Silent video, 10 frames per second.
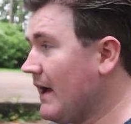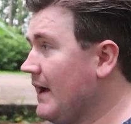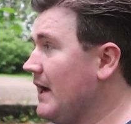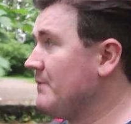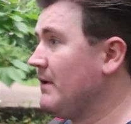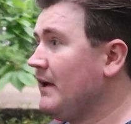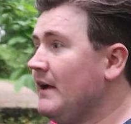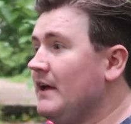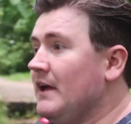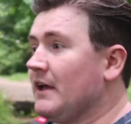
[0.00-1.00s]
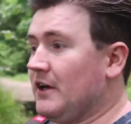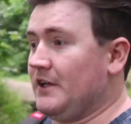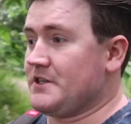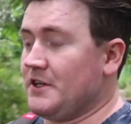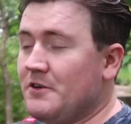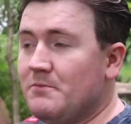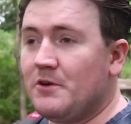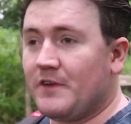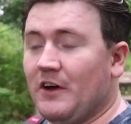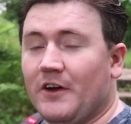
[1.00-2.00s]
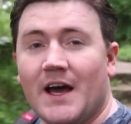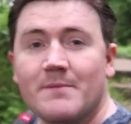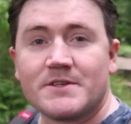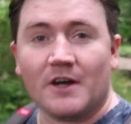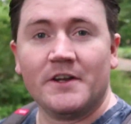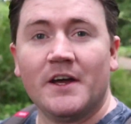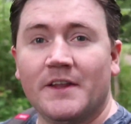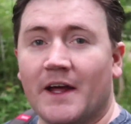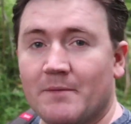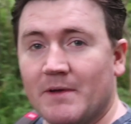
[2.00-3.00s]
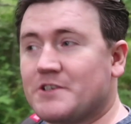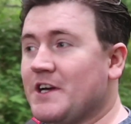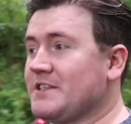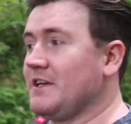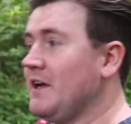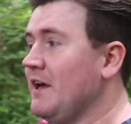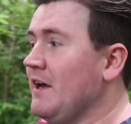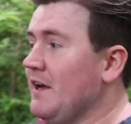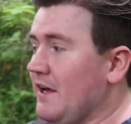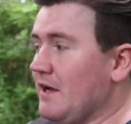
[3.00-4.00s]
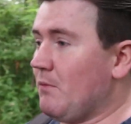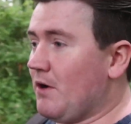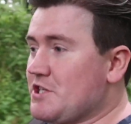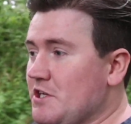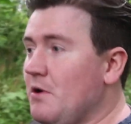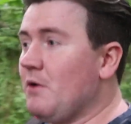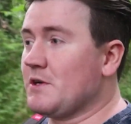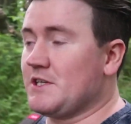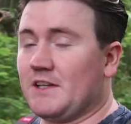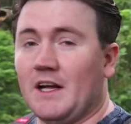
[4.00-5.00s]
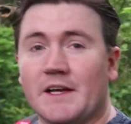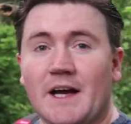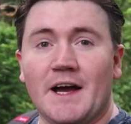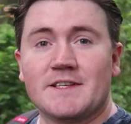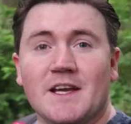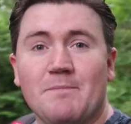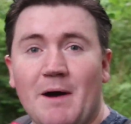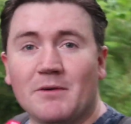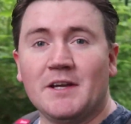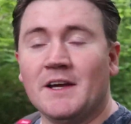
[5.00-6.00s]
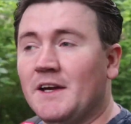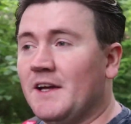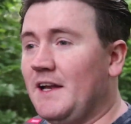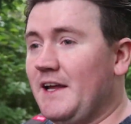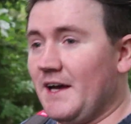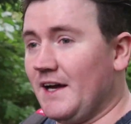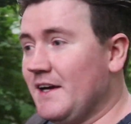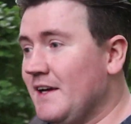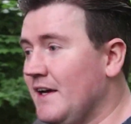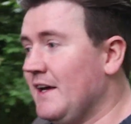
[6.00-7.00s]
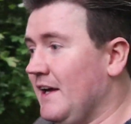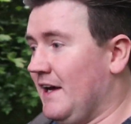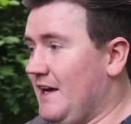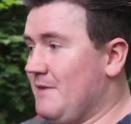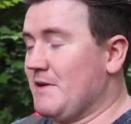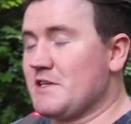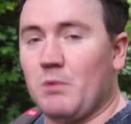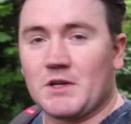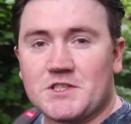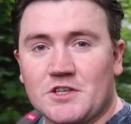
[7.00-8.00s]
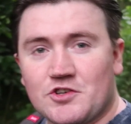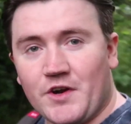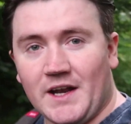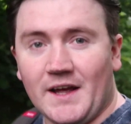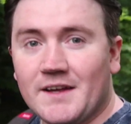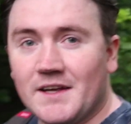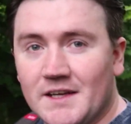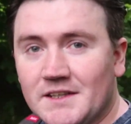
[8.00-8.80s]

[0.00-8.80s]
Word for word: um, because there's a new movie on Amazon that I'm interested in watching, which I'll tell you guys about later. um, I just watched the trailer,